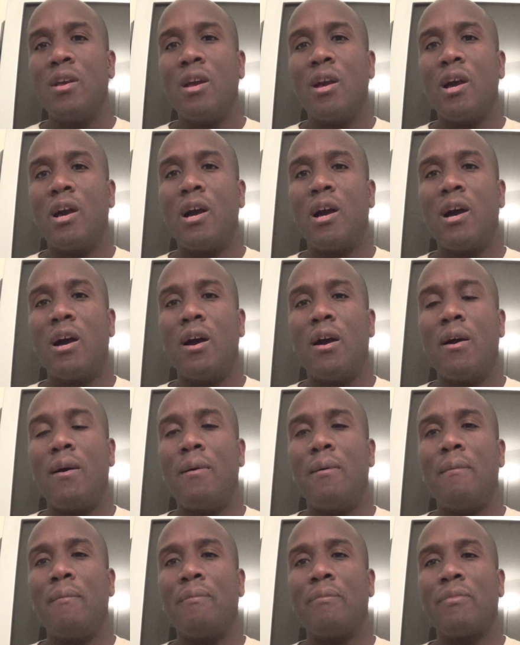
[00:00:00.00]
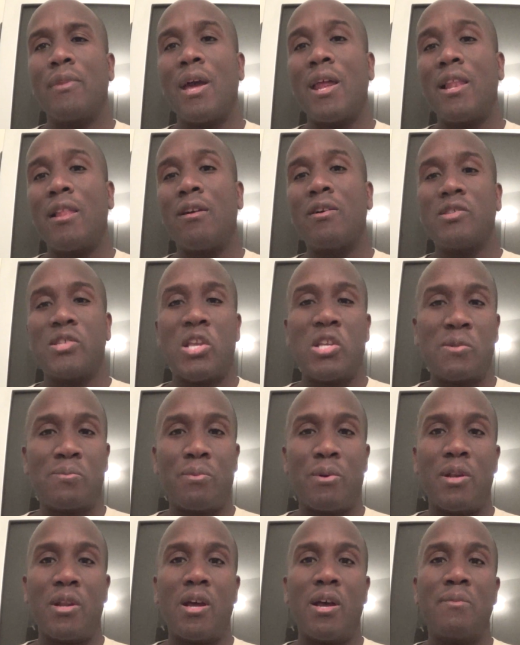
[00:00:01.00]
Not Los Angeles,
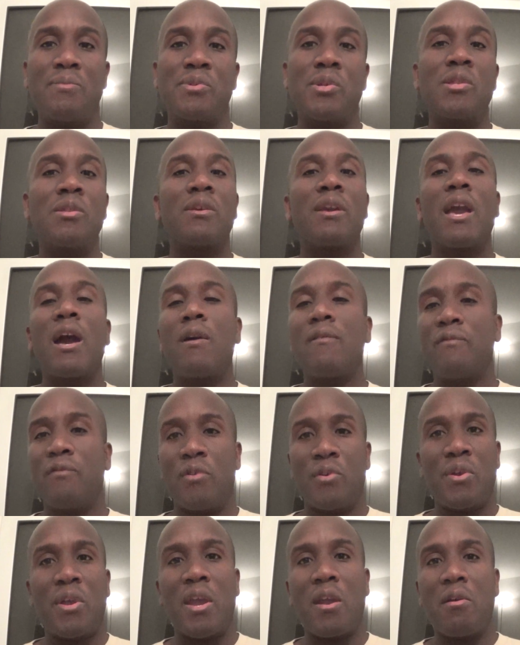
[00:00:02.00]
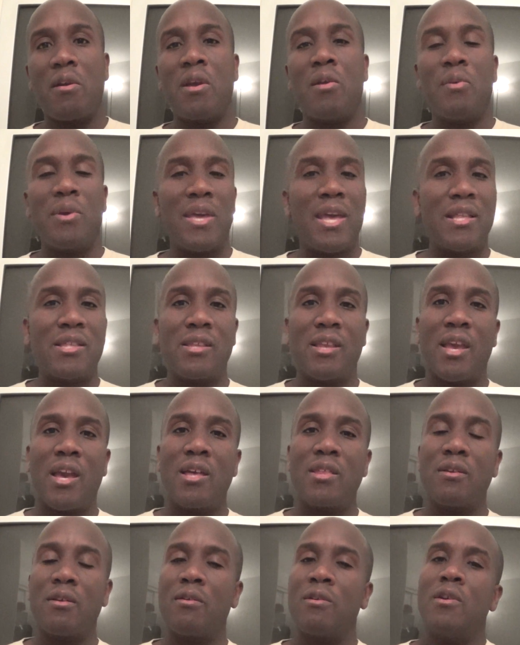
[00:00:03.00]
but Southern California area. We get
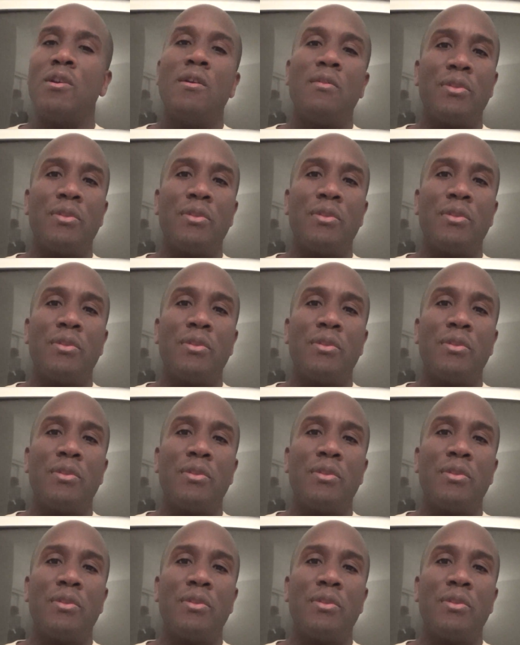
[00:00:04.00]
together.